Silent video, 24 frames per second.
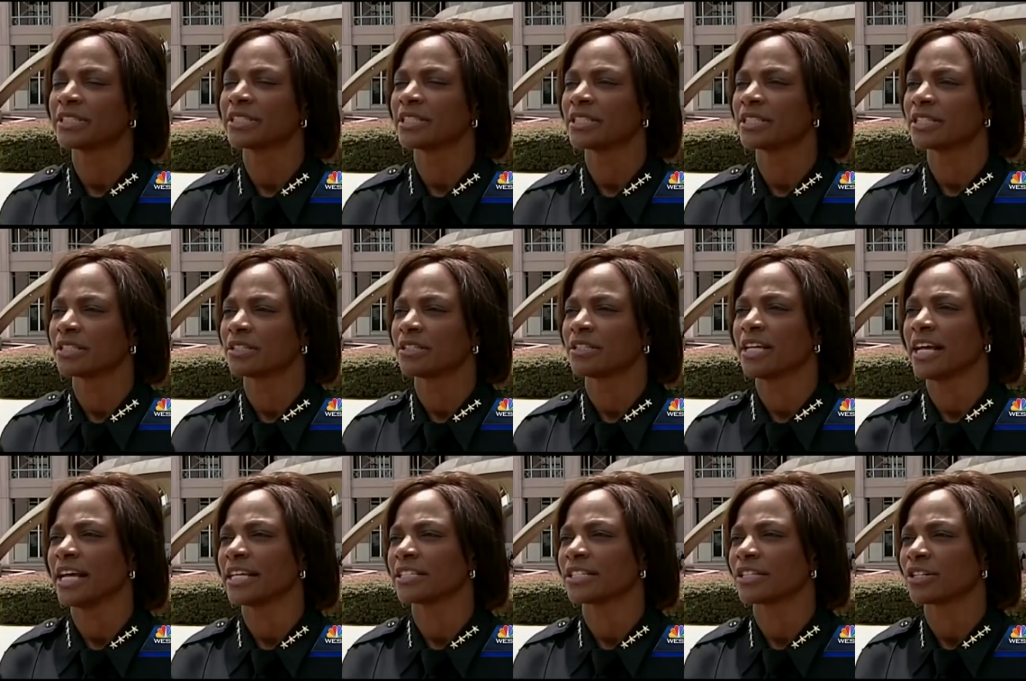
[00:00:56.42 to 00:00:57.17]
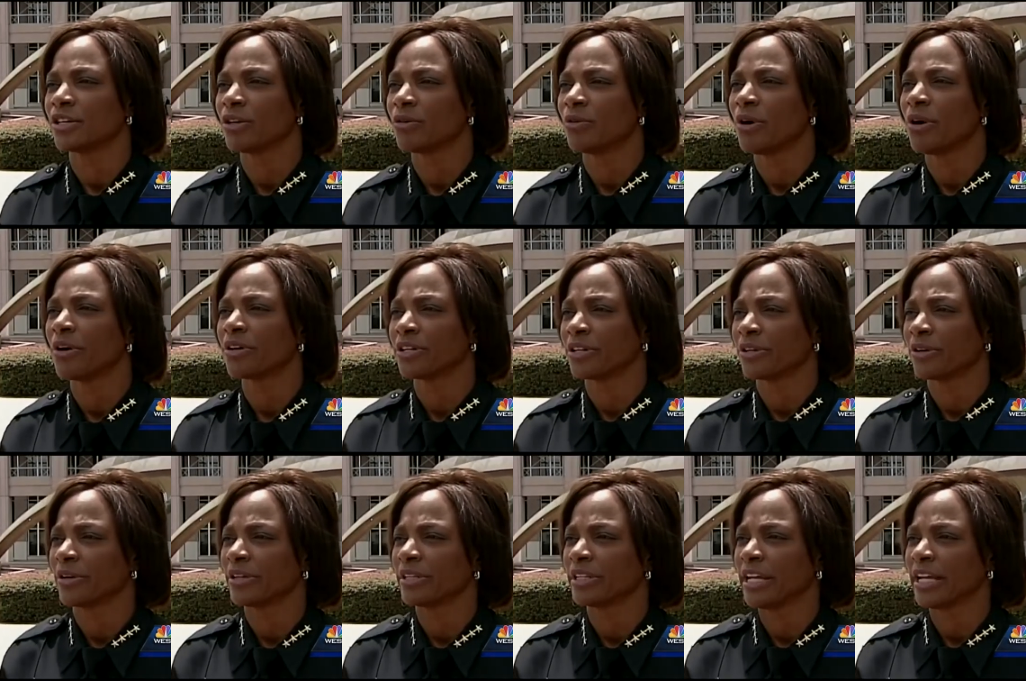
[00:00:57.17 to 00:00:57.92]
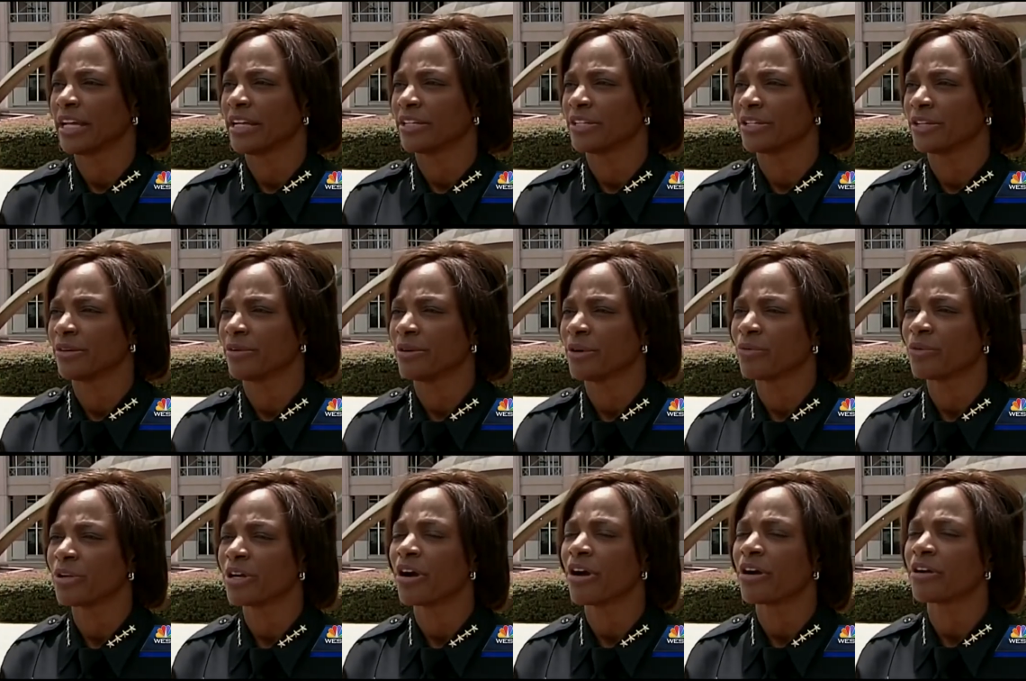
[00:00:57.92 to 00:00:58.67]
Jacobs also reacted to a brief
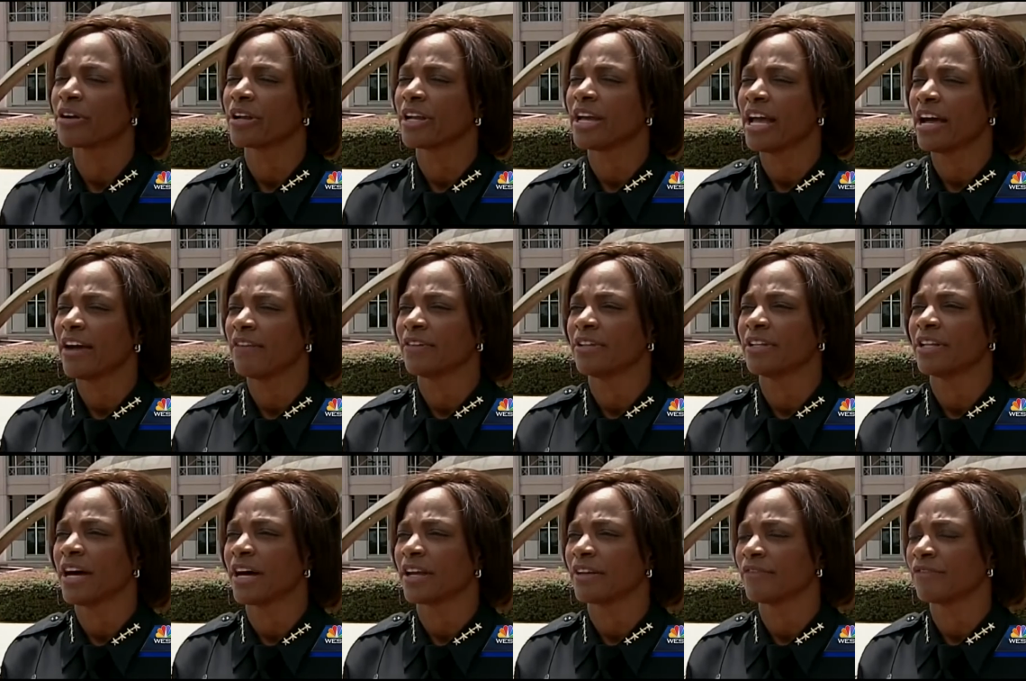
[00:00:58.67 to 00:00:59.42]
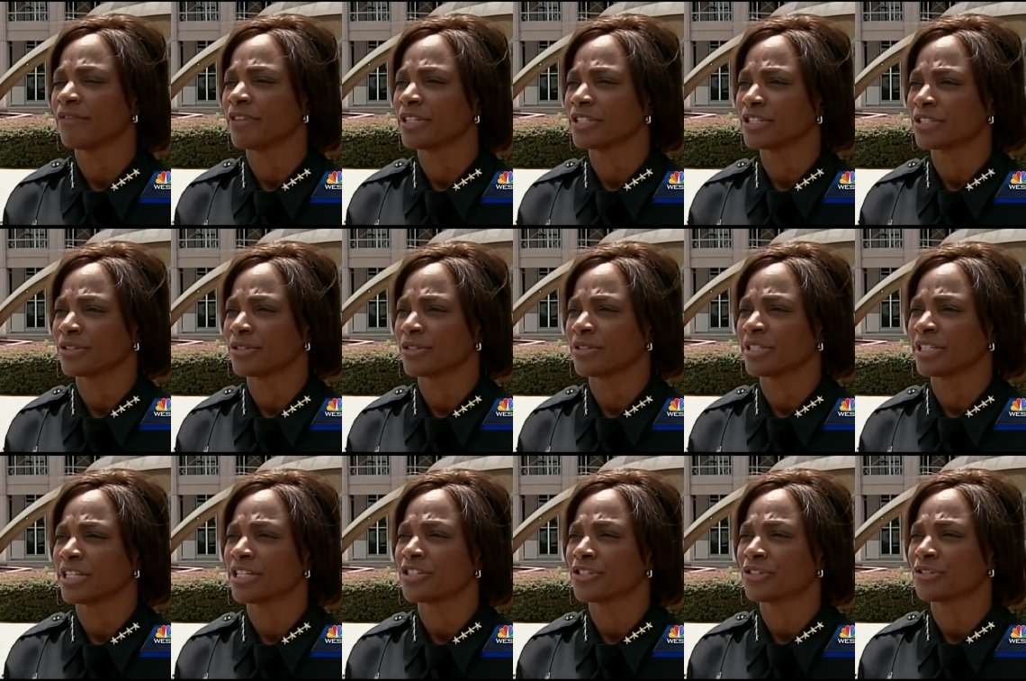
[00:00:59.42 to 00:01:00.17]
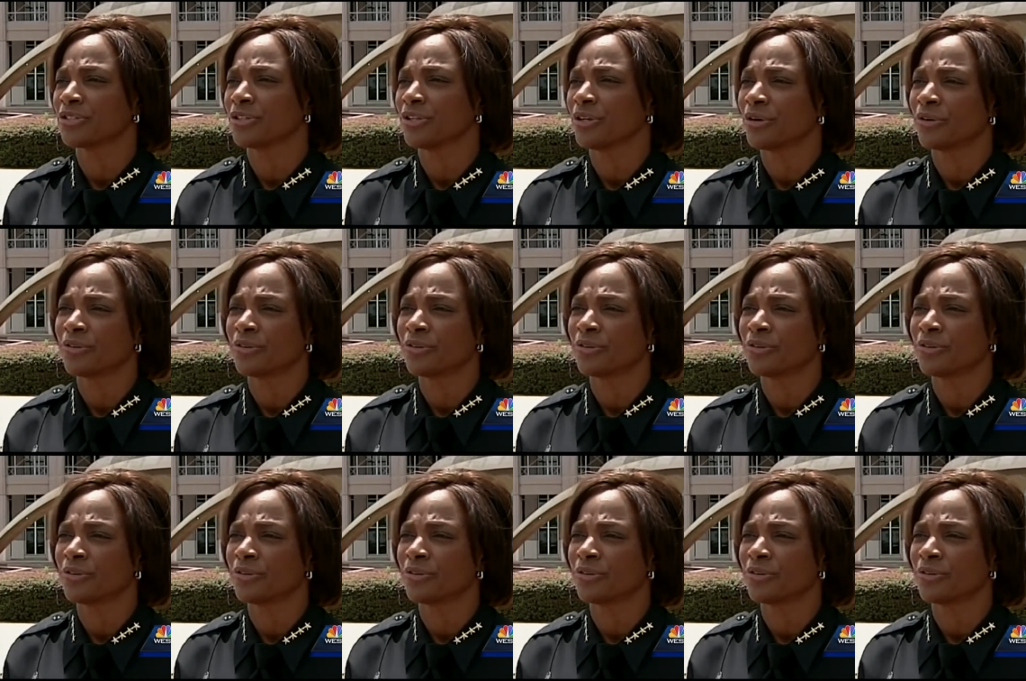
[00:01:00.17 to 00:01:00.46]
statement from the Demings campaign that reads,